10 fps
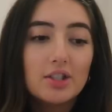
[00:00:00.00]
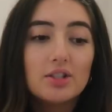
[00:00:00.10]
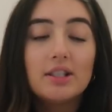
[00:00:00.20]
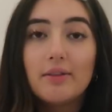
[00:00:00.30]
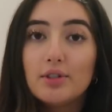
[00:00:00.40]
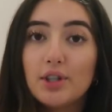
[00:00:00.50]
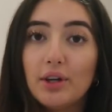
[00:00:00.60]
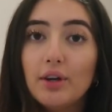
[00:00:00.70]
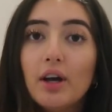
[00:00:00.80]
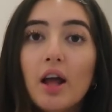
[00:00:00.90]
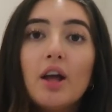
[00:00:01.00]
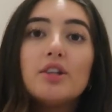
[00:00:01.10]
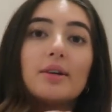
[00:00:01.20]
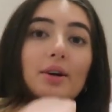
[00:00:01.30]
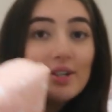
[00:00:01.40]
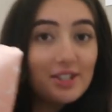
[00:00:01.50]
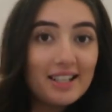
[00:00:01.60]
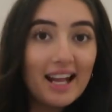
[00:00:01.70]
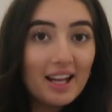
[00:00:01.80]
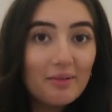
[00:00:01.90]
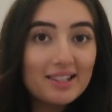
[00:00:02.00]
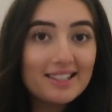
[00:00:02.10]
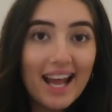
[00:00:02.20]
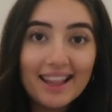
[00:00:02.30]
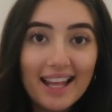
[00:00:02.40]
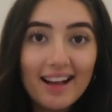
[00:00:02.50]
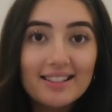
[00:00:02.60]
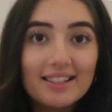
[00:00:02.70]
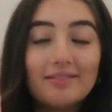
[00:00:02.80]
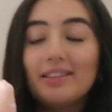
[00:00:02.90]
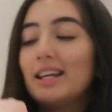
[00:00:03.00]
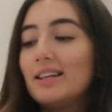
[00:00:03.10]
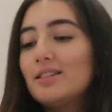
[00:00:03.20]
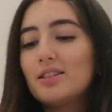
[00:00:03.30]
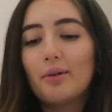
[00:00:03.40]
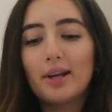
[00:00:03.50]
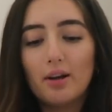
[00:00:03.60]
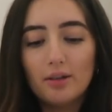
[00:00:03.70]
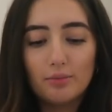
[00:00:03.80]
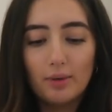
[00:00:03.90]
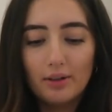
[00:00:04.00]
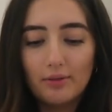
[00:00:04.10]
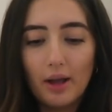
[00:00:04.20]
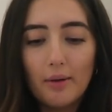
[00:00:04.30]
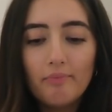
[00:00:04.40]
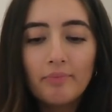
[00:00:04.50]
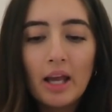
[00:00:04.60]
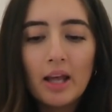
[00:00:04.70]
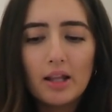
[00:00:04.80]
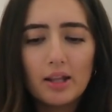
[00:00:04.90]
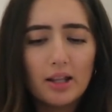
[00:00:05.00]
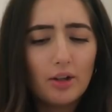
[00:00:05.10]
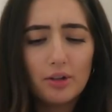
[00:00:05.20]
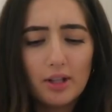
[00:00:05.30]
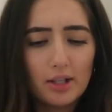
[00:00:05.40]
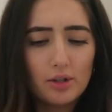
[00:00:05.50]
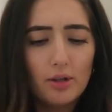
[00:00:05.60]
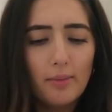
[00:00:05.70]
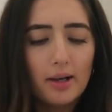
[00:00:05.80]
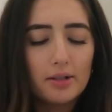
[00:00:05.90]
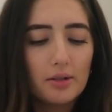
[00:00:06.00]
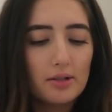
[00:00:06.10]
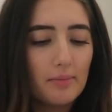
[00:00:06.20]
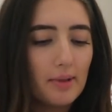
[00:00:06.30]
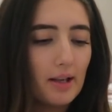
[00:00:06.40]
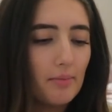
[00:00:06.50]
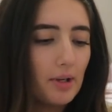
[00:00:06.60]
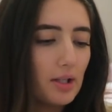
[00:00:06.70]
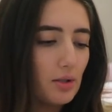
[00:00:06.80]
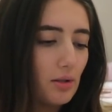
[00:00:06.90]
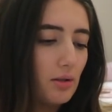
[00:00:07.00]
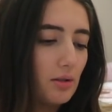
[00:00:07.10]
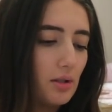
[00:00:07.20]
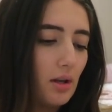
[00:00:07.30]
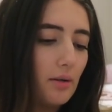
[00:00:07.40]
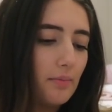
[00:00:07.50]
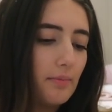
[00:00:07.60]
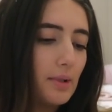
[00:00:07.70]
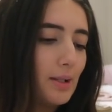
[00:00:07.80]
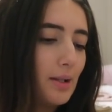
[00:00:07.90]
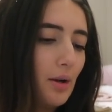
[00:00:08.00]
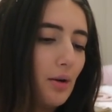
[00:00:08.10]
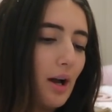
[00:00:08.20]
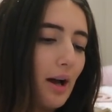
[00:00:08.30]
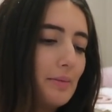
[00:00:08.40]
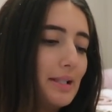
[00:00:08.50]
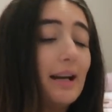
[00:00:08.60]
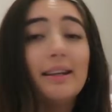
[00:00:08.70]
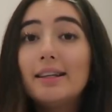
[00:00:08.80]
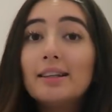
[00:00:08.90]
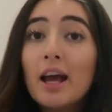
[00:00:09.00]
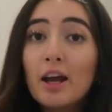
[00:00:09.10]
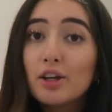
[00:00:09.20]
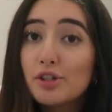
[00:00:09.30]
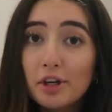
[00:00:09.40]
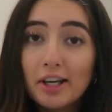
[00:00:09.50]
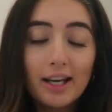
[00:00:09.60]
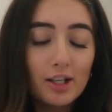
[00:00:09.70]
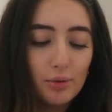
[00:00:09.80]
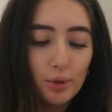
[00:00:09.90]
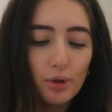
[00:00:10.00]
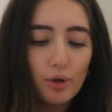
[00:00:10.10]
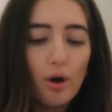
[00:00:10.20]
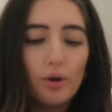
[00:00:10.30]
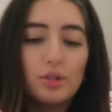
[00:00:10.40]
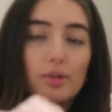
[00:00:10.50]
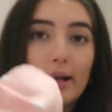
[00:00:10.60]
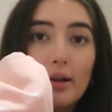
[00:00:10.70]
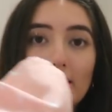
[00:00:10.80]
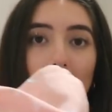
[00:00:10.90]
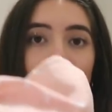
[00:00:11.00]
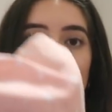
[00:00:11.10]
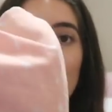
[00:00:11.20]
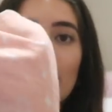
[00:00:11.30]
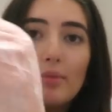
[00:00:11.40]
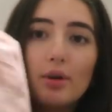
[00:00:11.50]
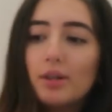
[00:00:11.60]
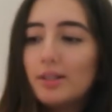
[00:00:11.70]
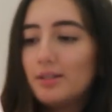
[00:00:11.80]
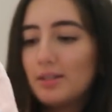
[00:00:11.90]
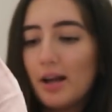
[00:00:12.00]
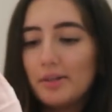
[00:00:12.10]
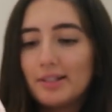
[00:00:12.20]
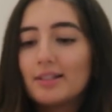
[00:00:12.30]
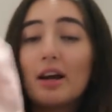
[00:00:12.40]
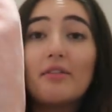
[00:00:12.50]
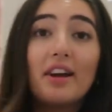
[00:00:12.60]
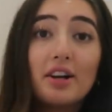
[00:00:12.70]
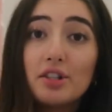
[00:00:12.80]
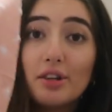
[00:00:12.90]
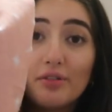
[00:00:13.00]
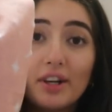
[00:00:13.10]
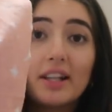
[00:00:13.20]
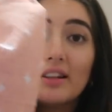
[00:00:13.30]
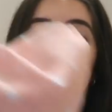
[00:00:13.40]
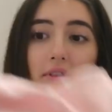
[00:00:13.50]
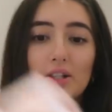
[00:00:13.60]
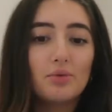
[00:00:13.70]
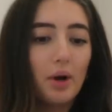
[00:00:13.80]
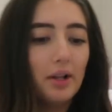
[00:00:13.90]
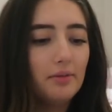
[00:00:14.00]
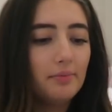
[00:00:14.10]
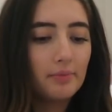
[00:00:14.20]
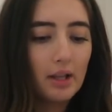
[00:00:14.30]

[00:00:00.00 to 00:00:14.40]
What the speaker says: I just never do. So I always just end up with 10,000 of these. So I got one of them. They're only like $2 or something, I'm pretty sure. So no harm done. And you're donating to a good cause. So I got that. It's like moon and stars and stuff. I actually freaking love this one.